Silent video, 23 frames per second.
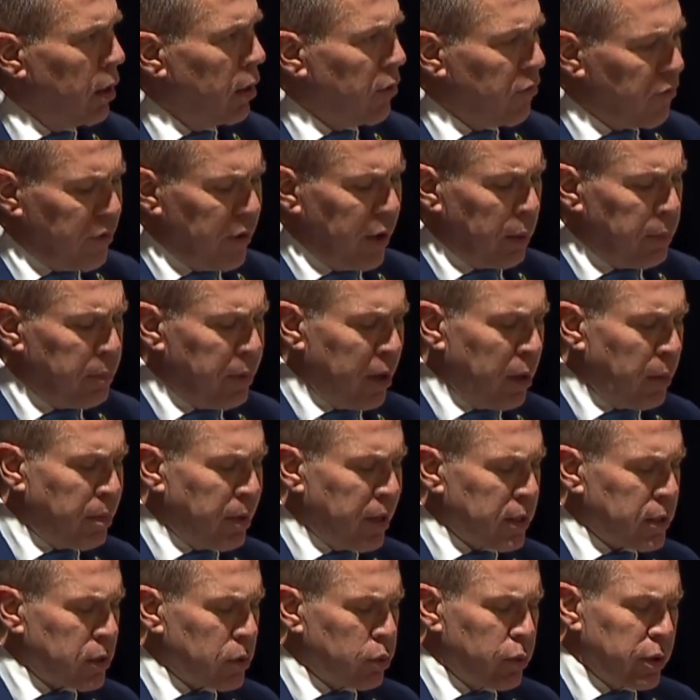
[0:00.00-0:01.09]
Kfir
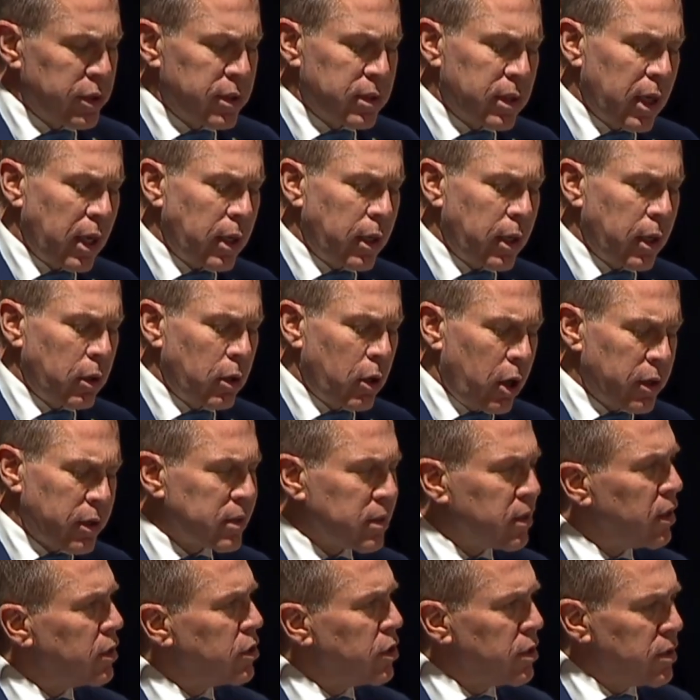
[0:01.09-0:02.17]
Bibas was taken
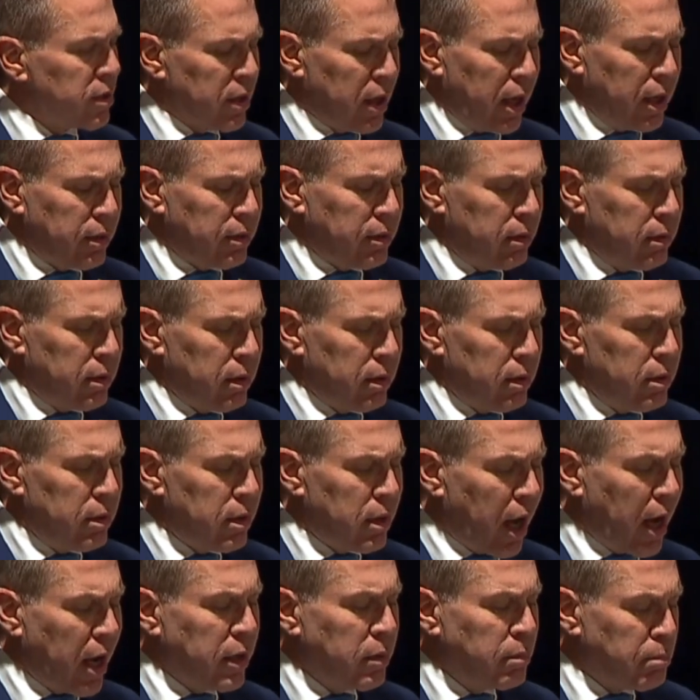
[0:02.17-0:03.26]
hostage at
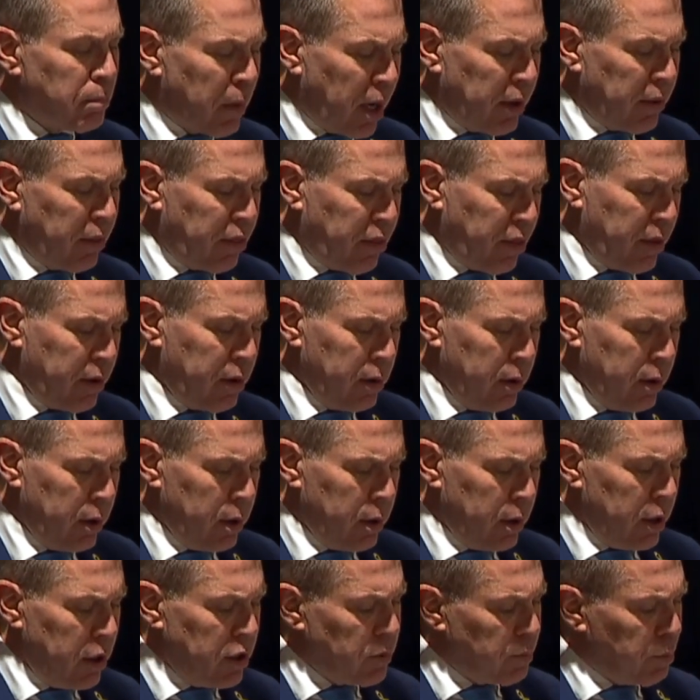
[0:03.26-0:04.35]
9 months.
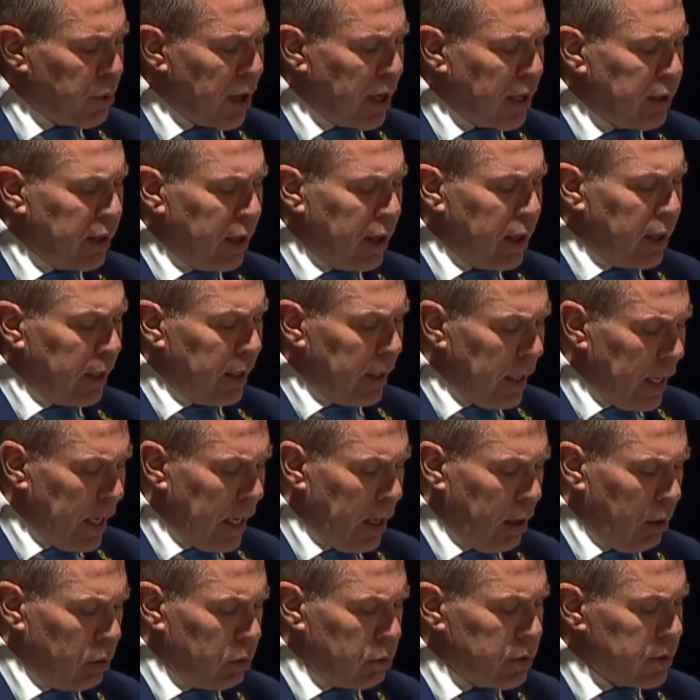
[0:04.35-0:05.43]
His brother
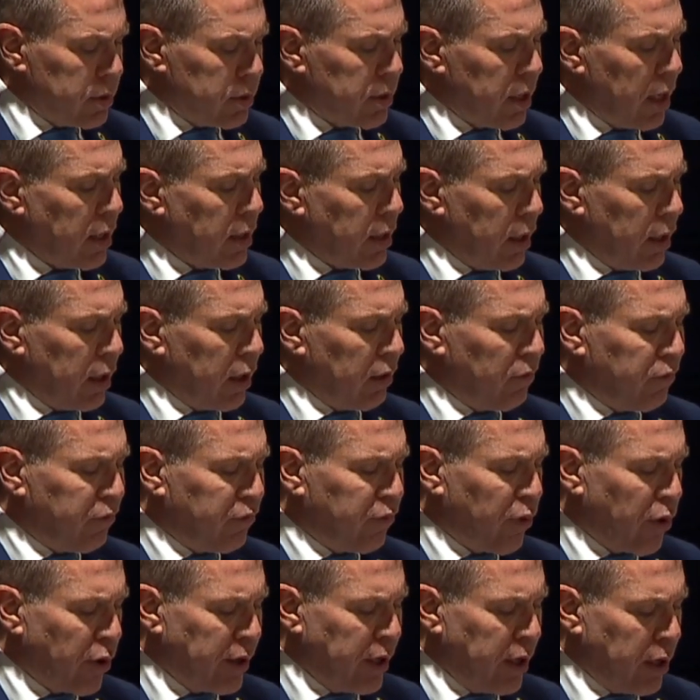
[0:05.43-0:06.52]
Ariel was taken at
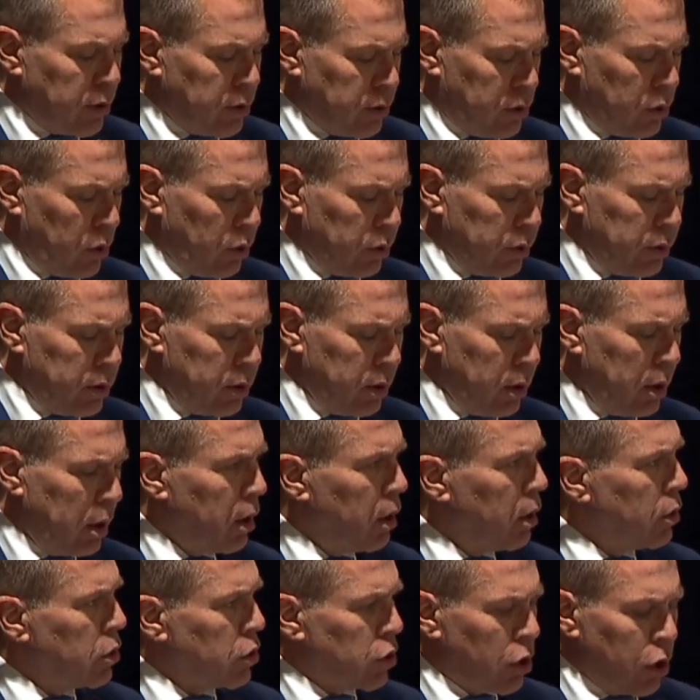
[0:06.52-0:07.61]
4 years old.
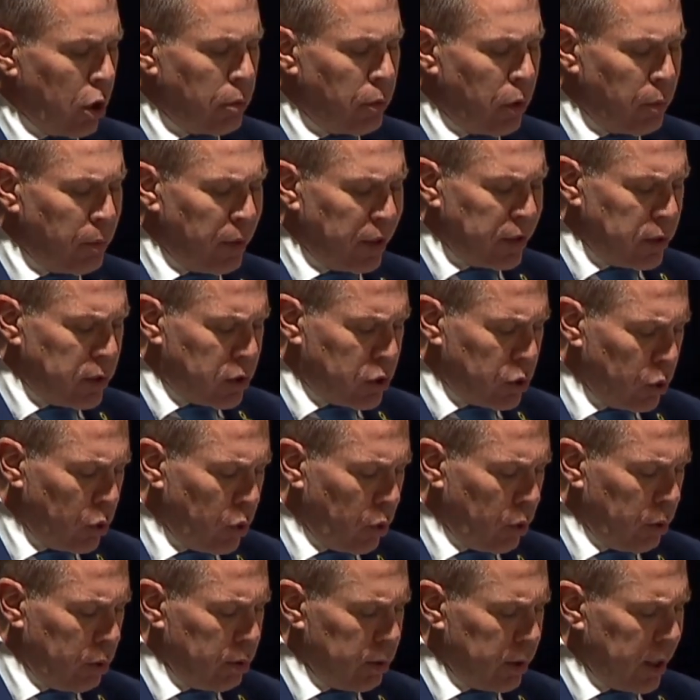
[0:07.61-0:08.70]
Shlomo
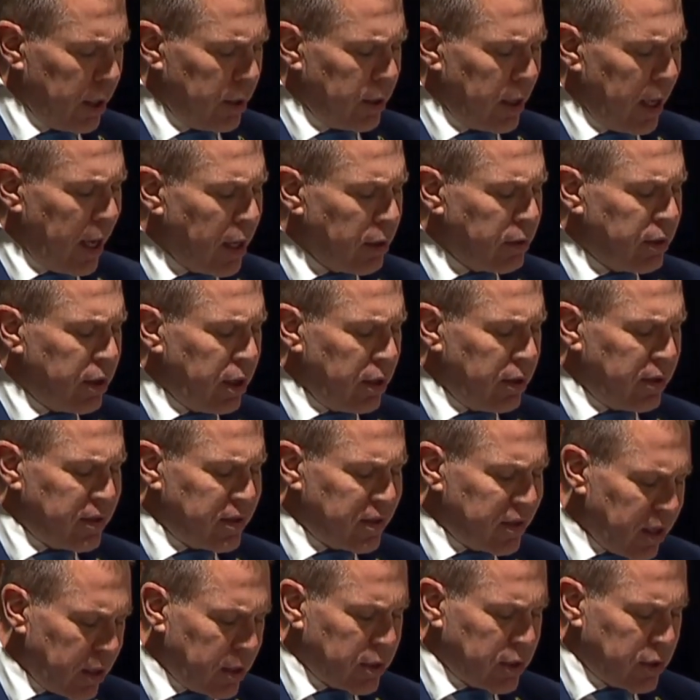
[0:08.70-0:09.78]
Mansour, an
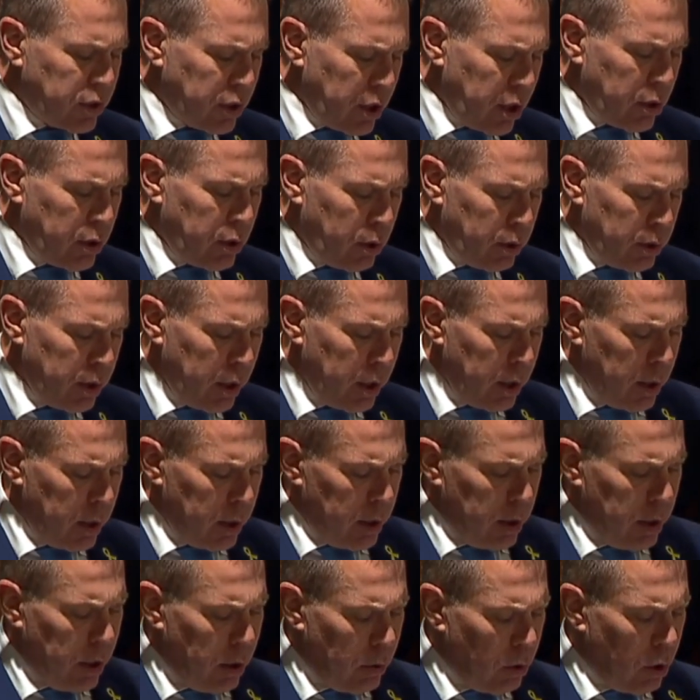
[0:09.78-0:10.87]

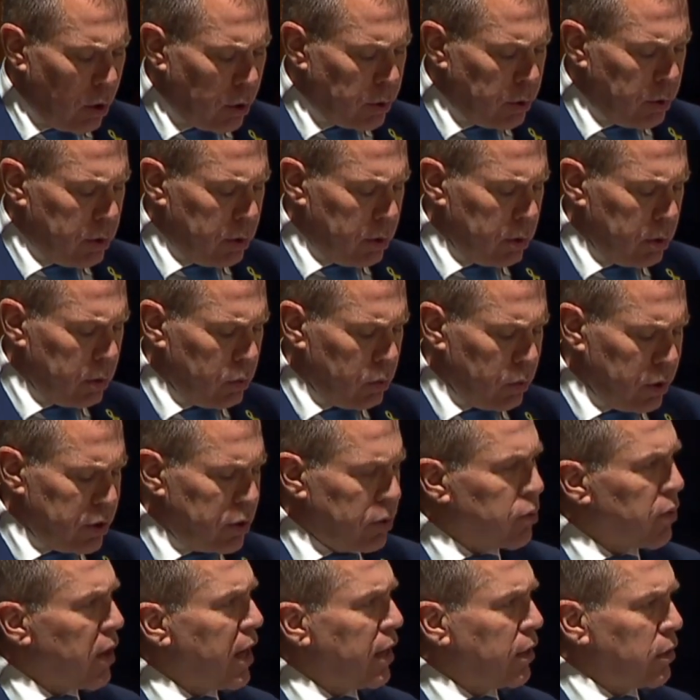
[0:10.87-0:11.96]
86-year-old, was
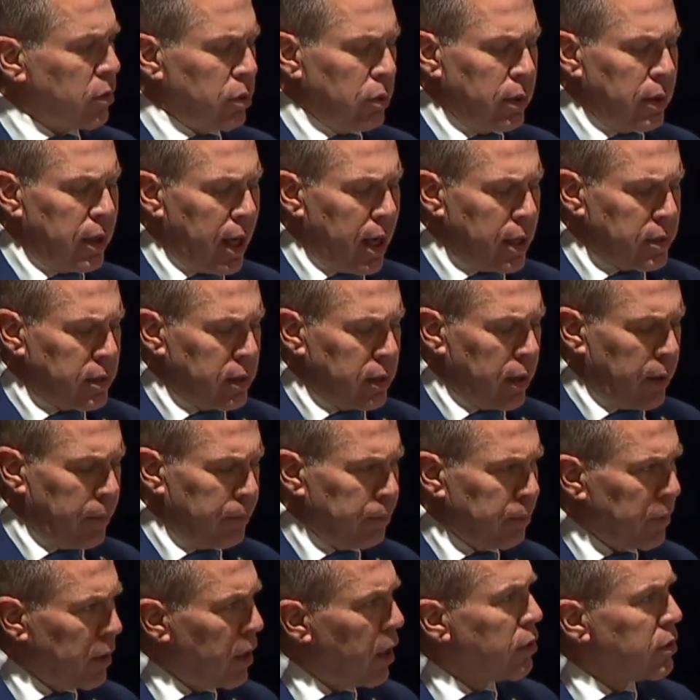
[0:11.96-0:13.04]
dragged to Gaza.
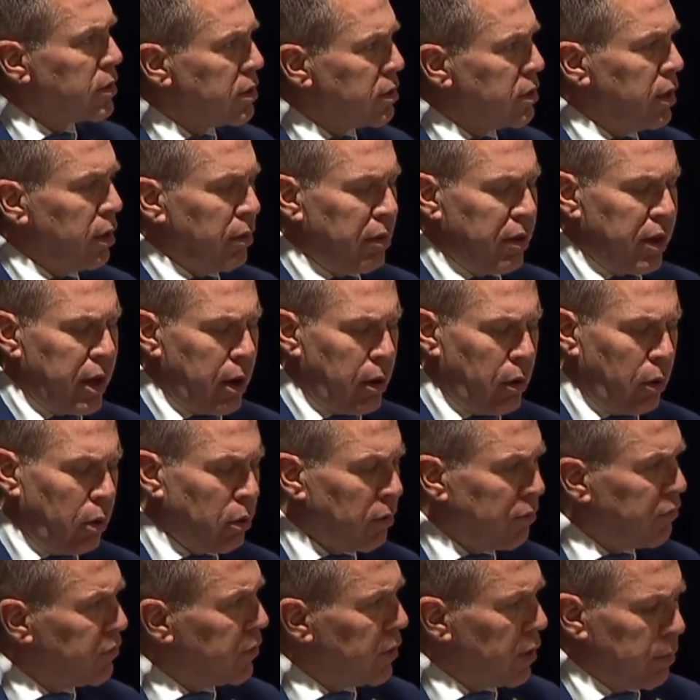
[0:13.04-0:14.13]
They are still there,
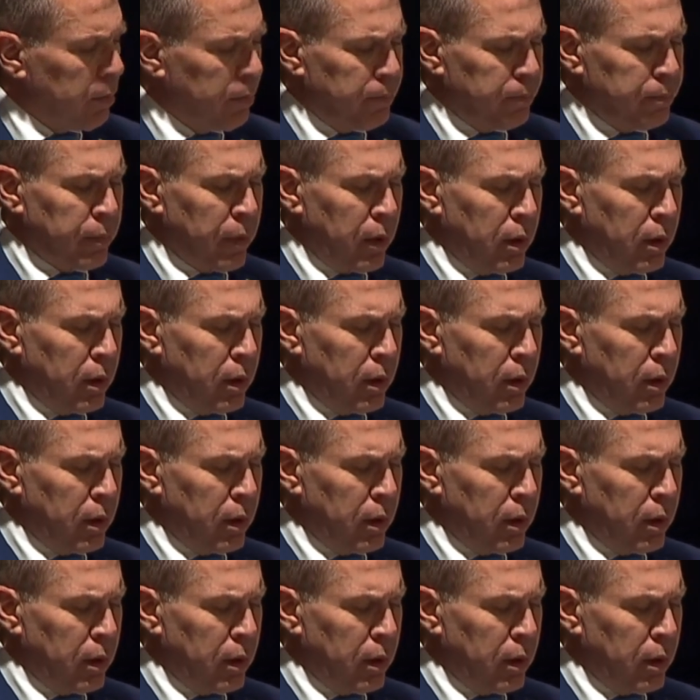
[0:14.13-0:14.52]
all of them.